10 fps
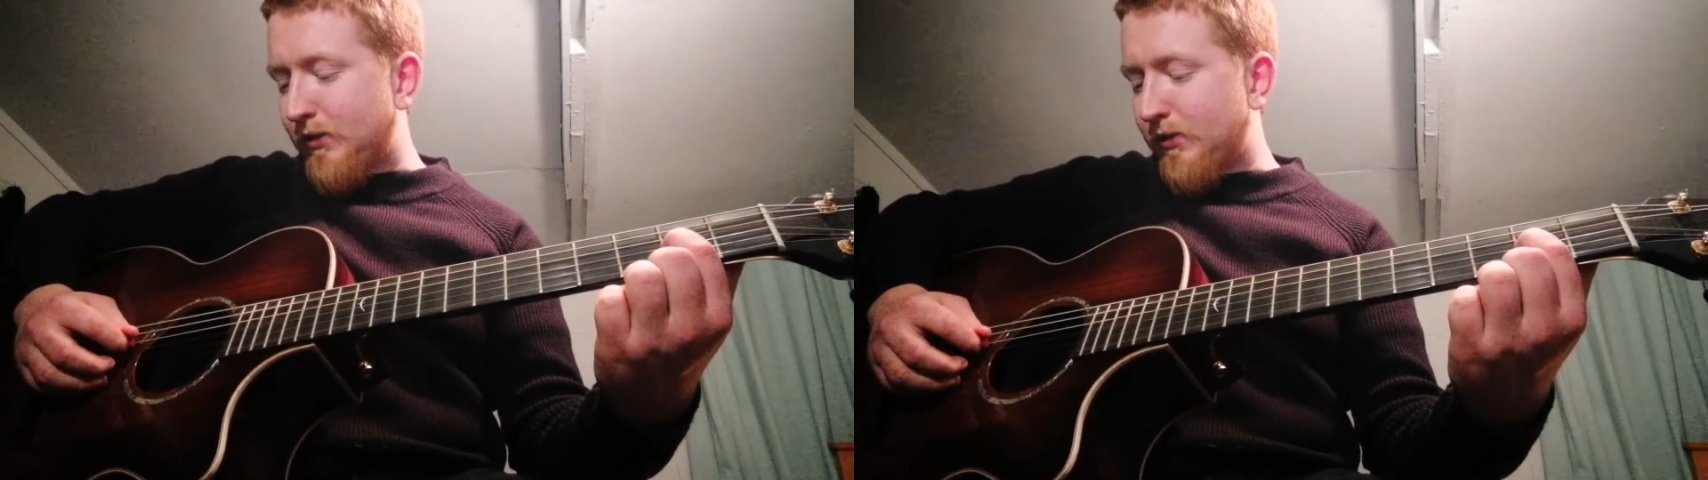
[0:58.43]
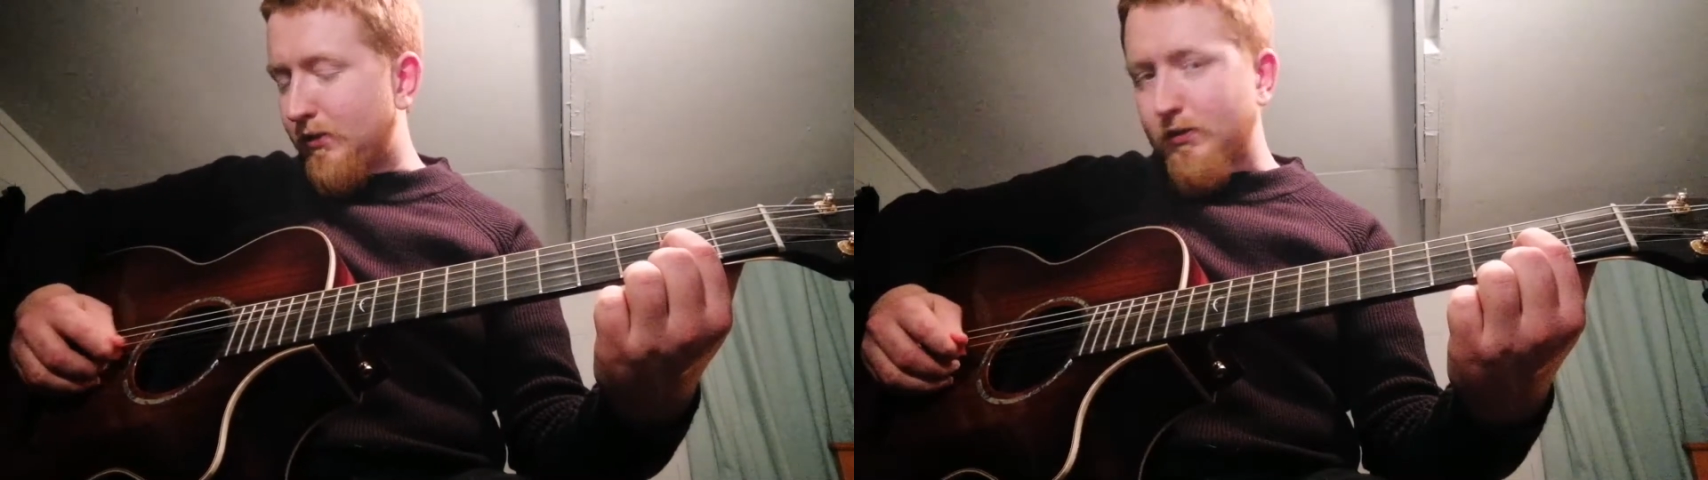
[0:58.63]

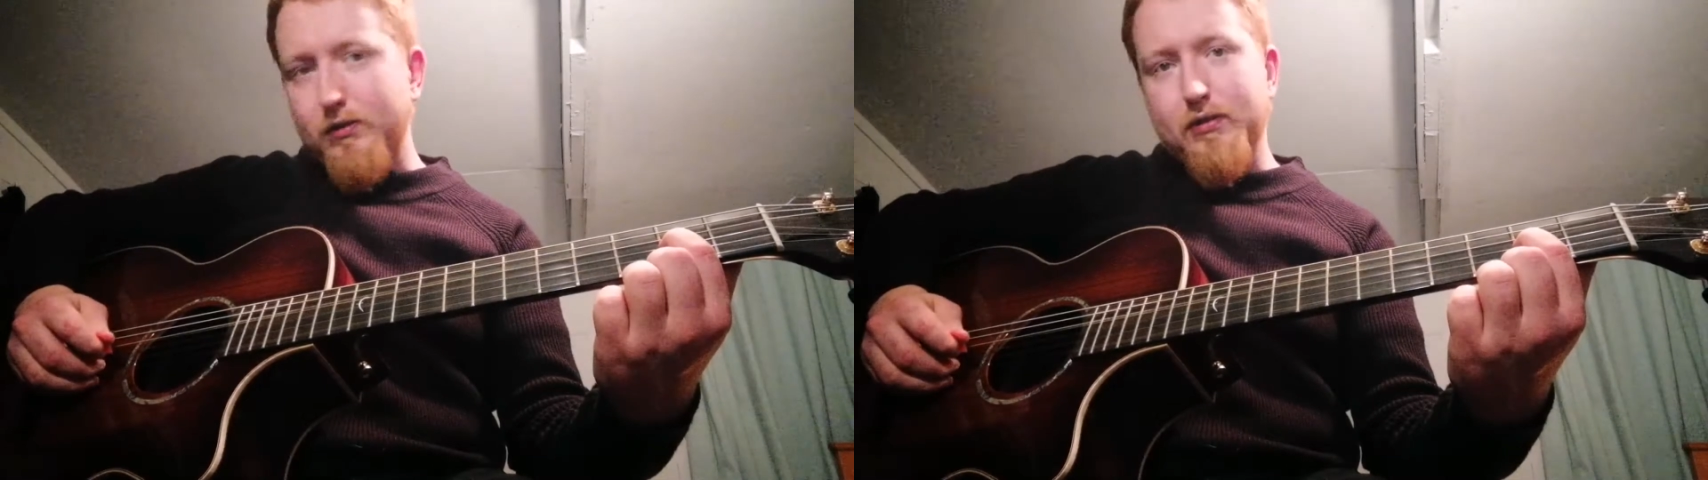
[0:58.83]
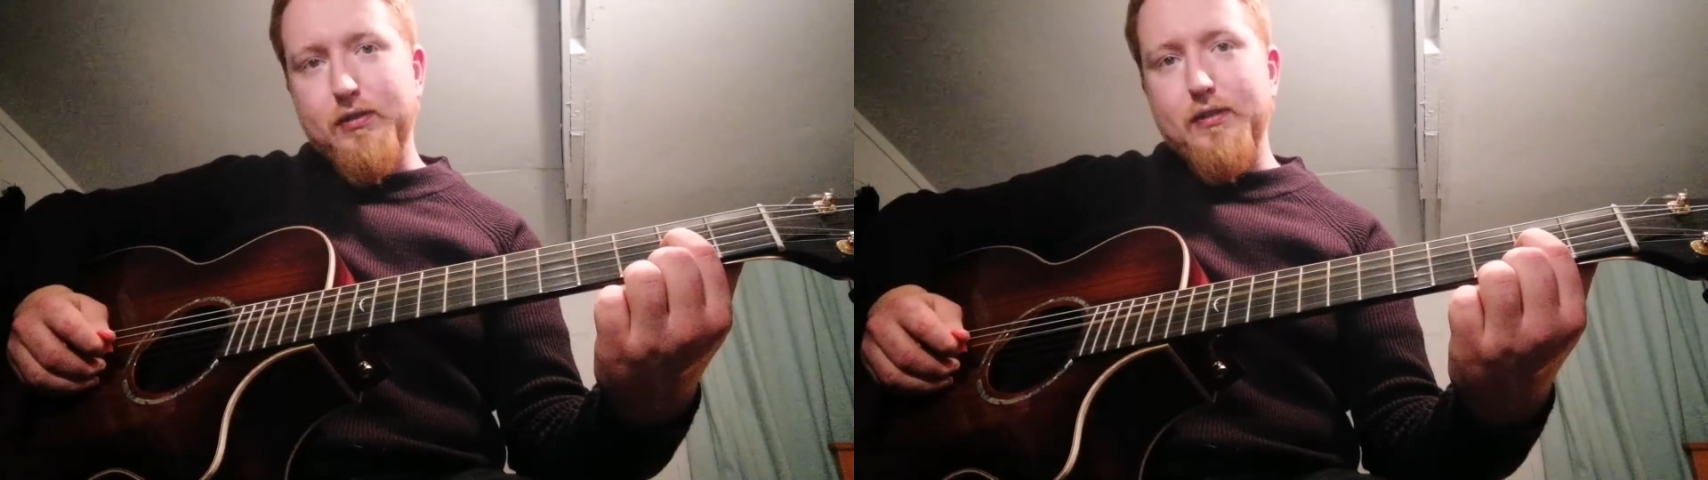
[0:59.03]

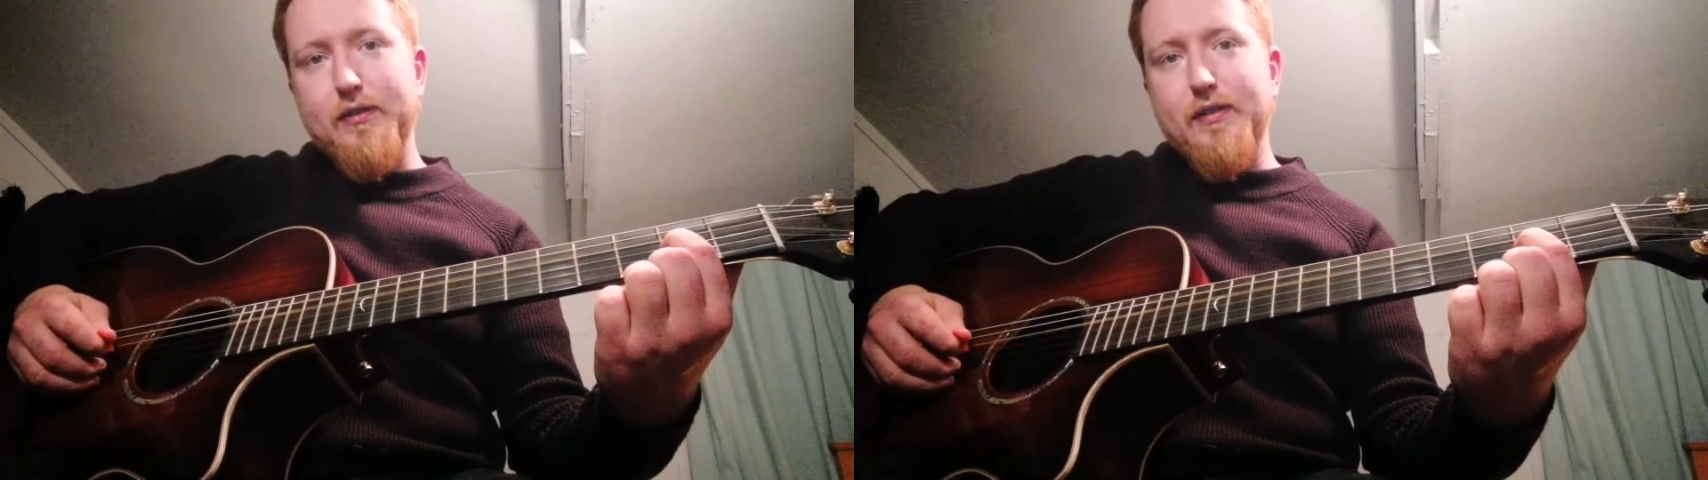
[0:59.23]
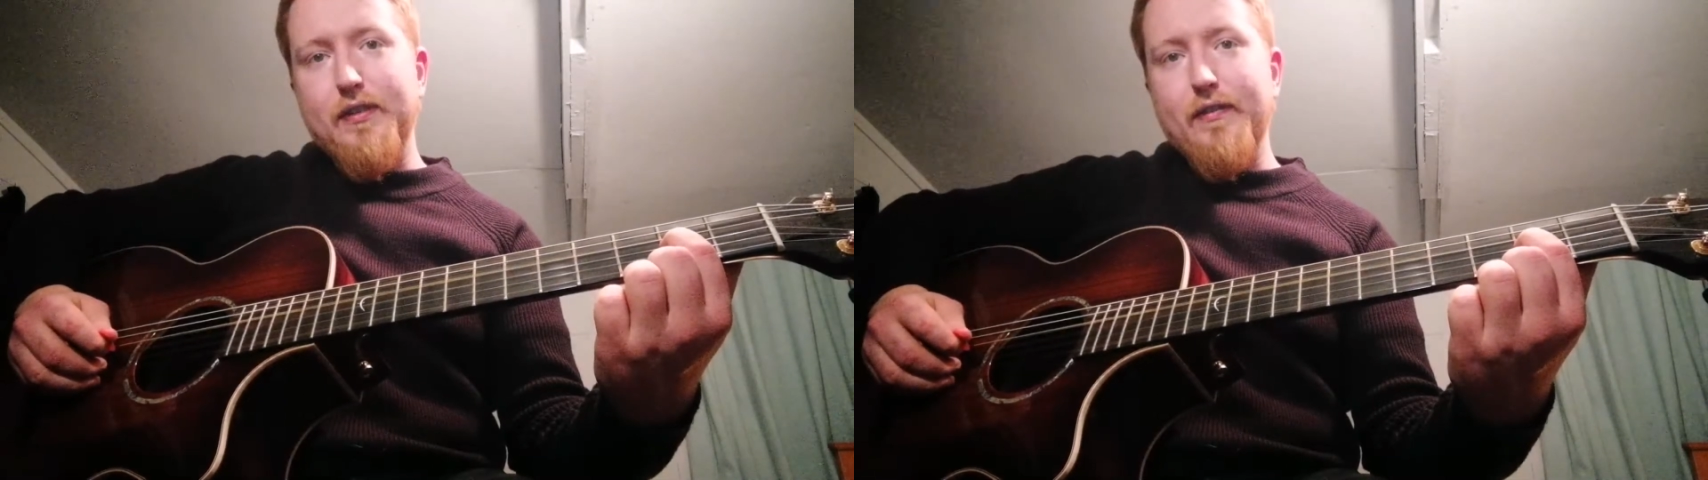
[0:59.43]

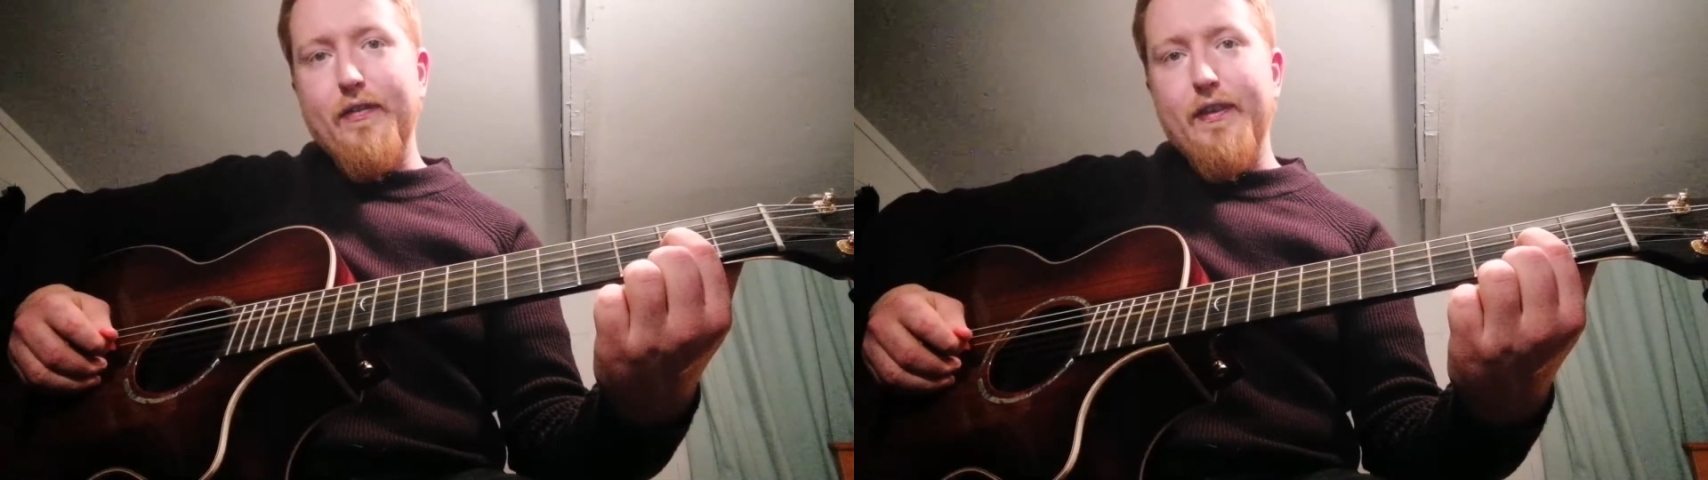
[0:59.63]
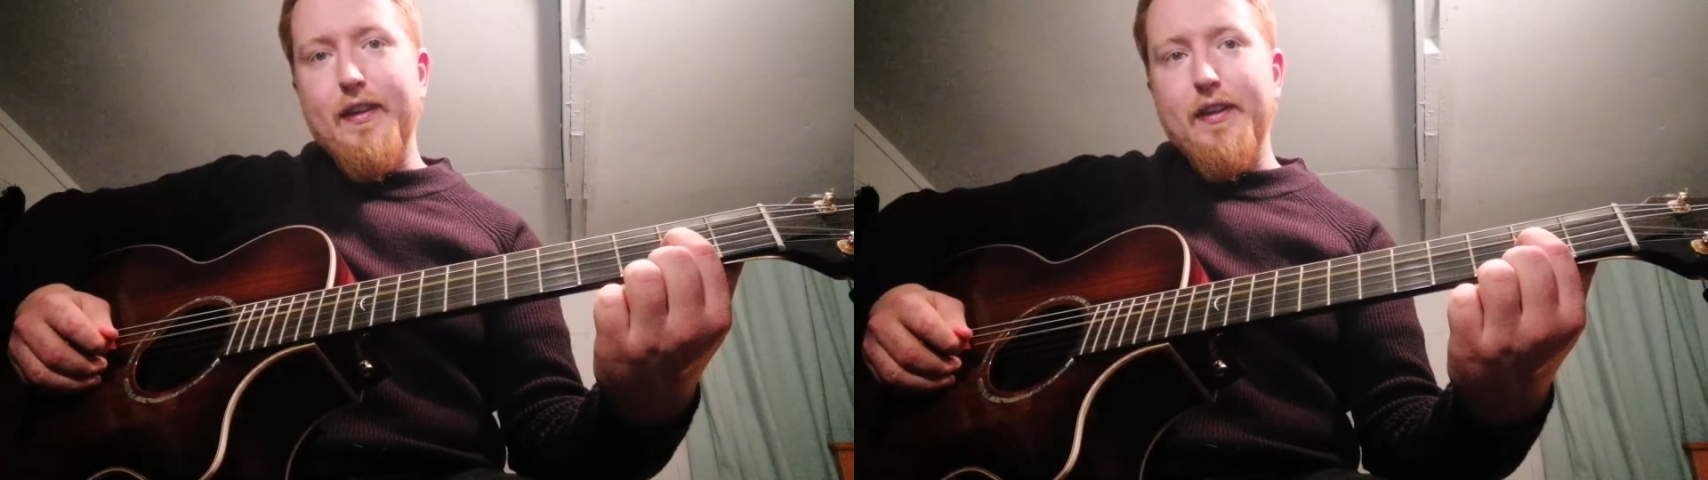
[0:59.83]
and